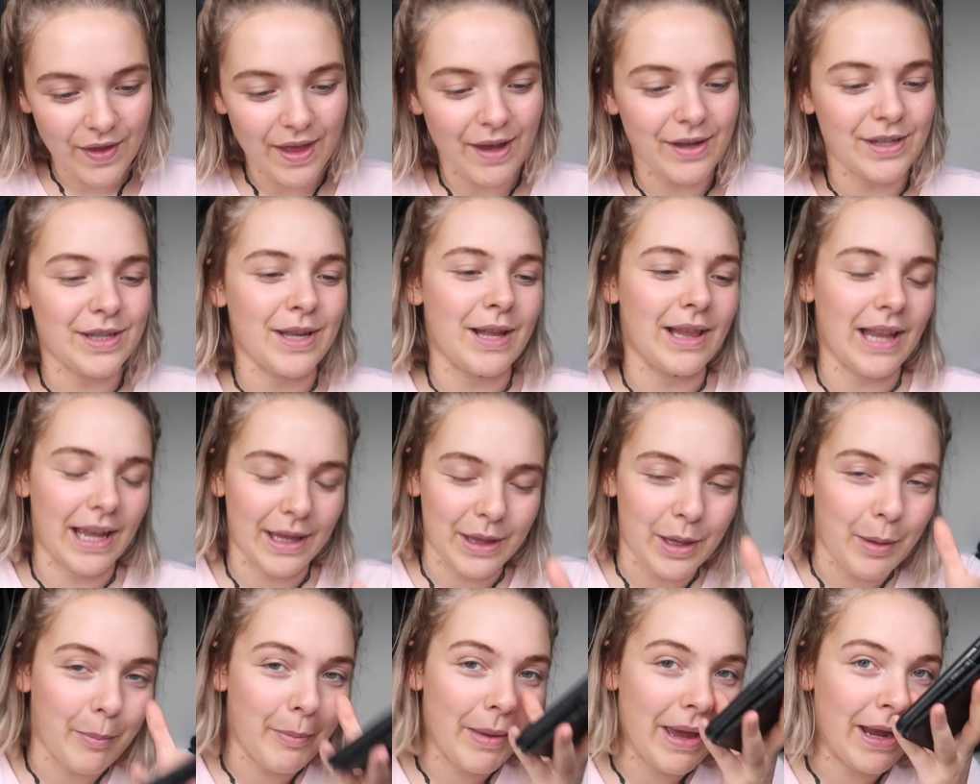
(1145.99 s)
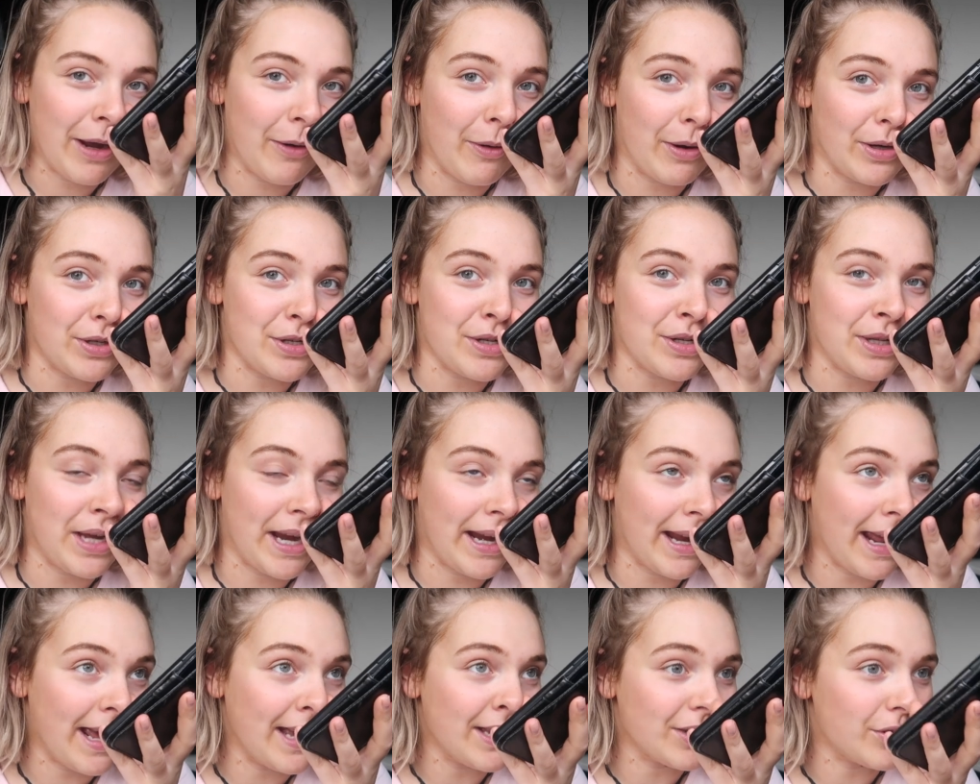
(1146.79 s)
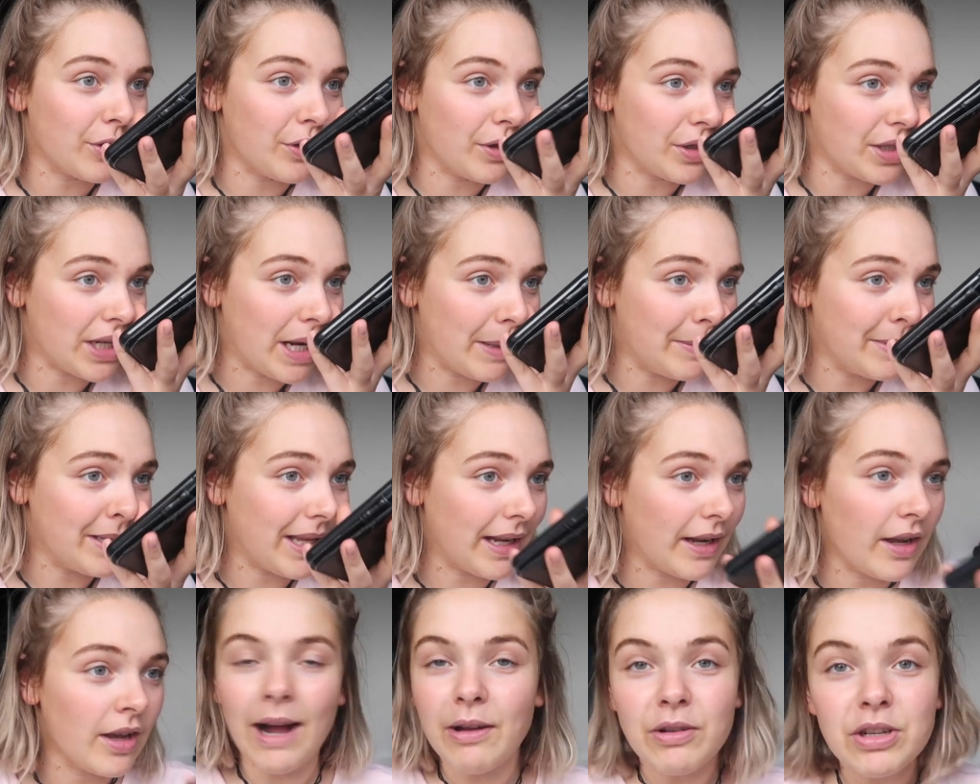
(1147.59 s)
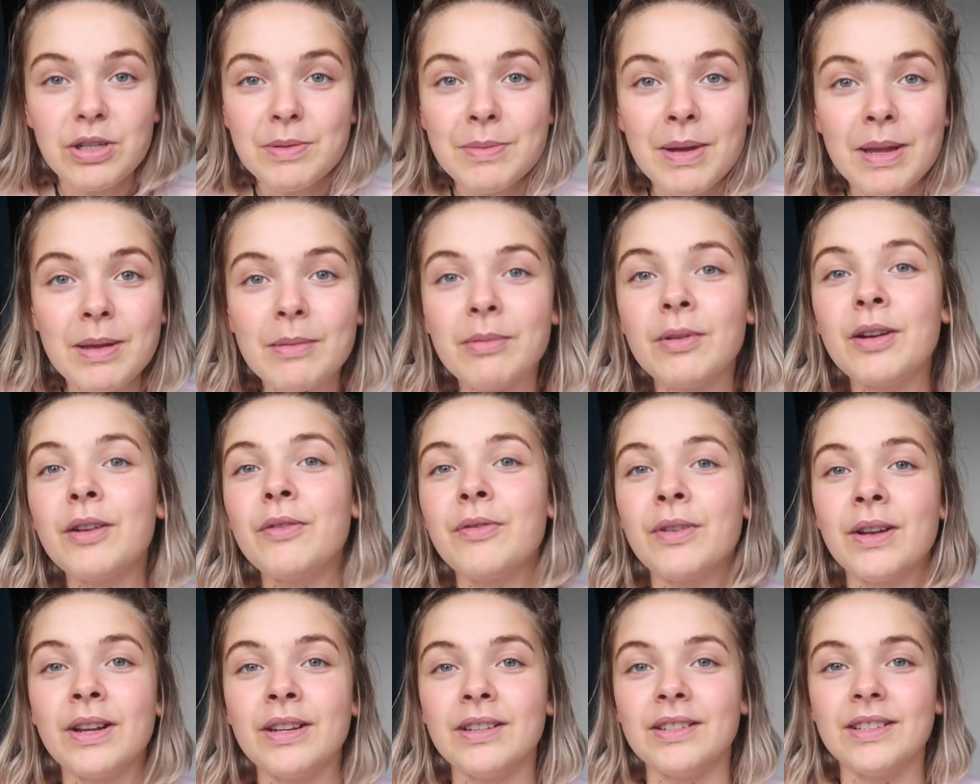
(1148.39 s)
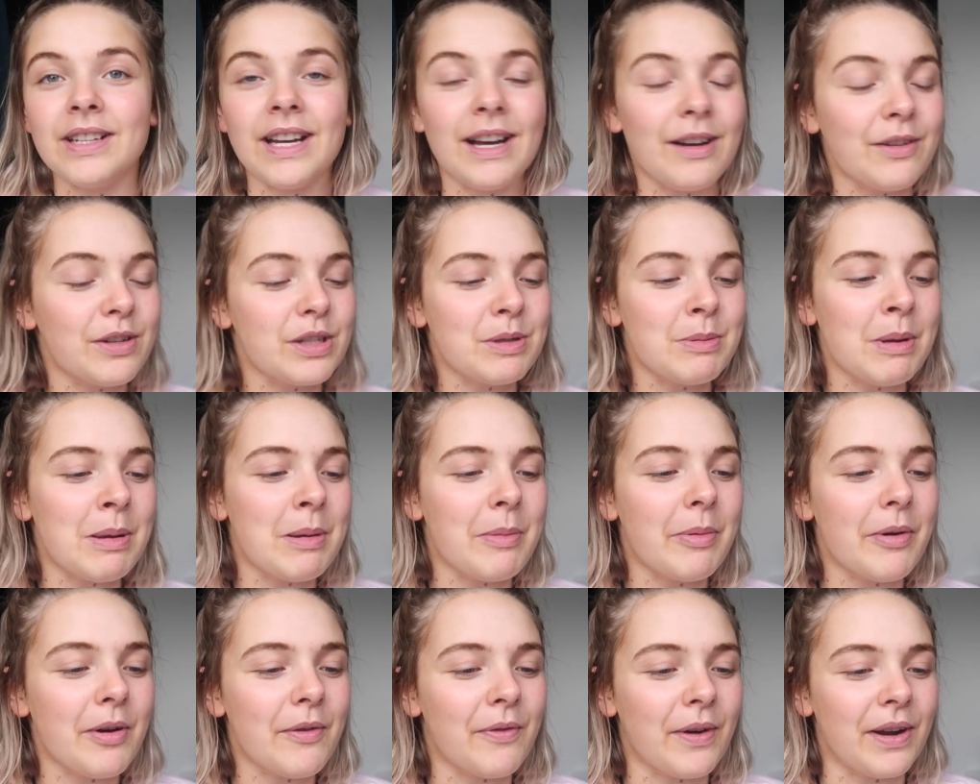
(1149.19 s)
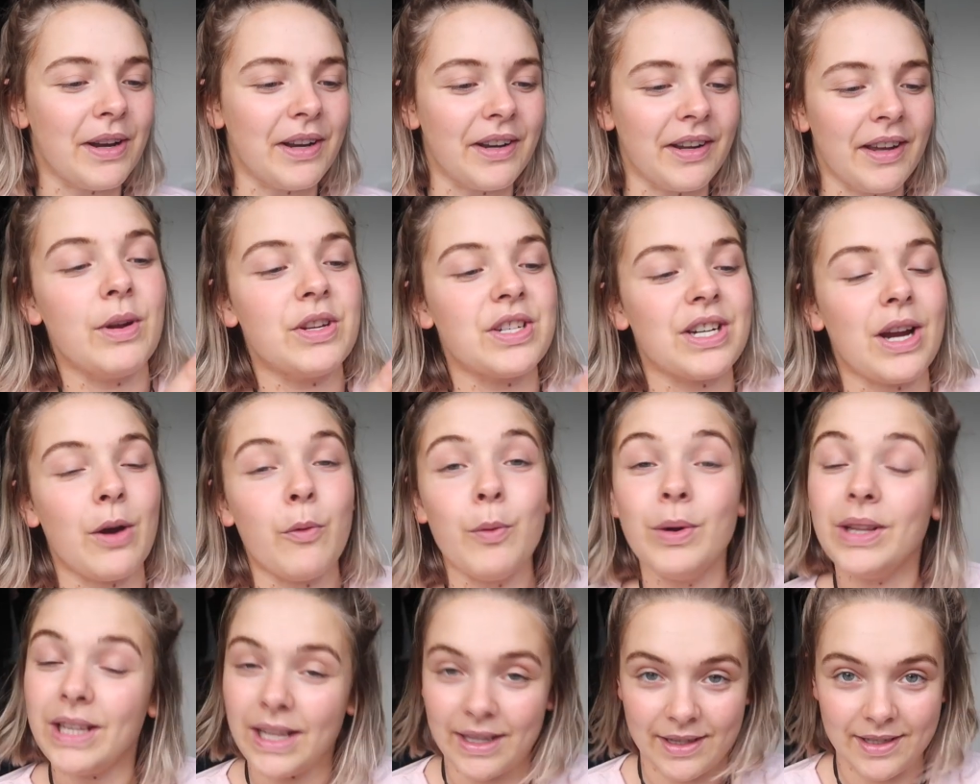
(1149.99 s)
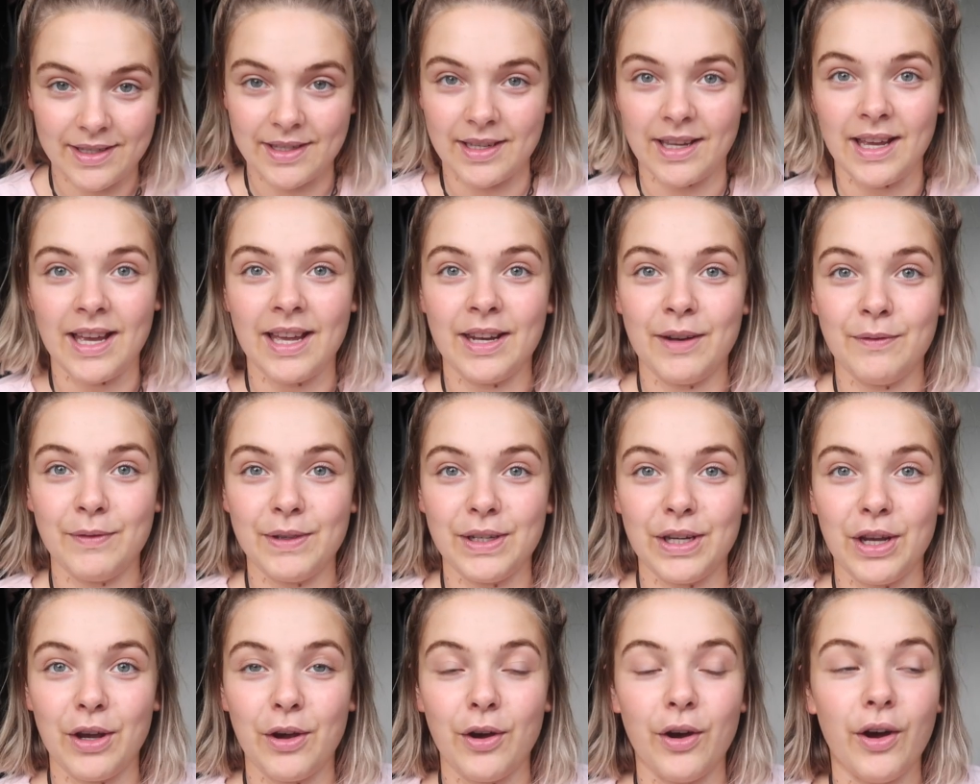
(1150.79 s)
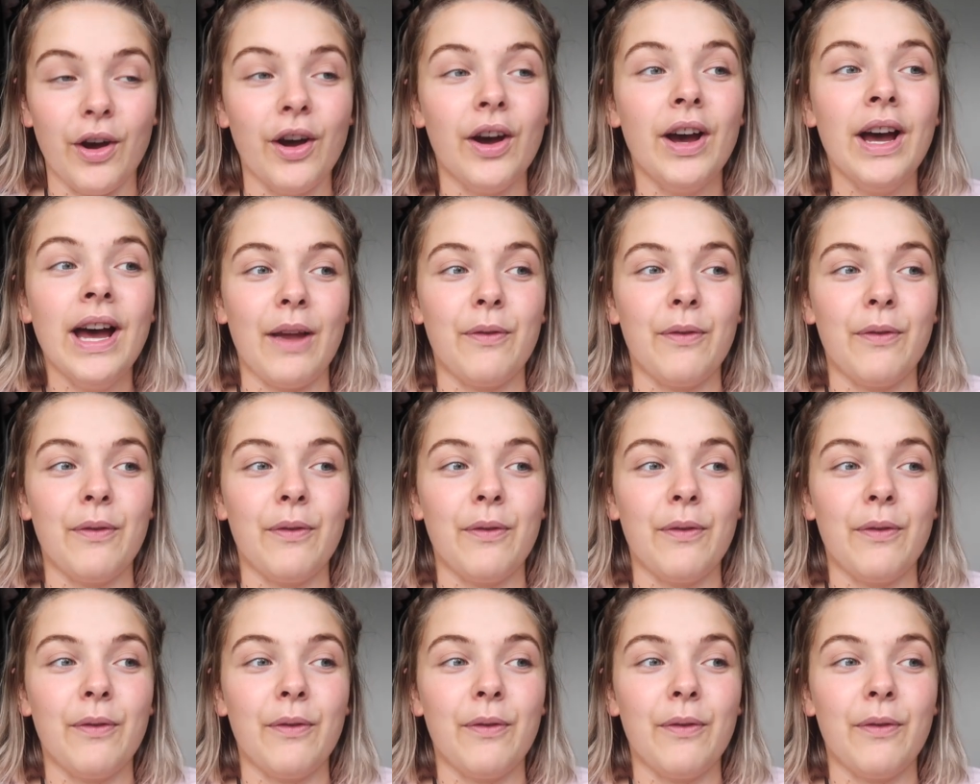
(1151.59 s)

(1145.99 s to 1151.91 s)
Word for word: That's like the main question that I get asked all the time, is like, how did you meet your boyfriend and how did you meet your boyfriend? Which I will answer in a video.